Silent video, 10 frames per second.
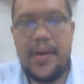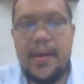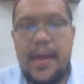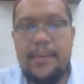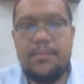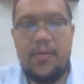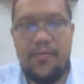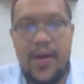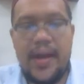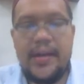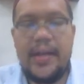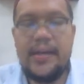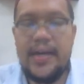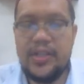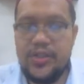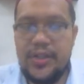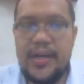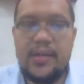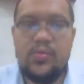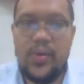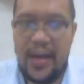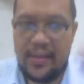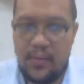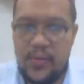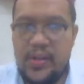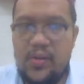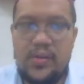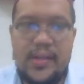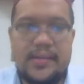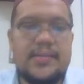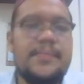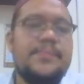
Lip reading: and providing the agenda together with the notice.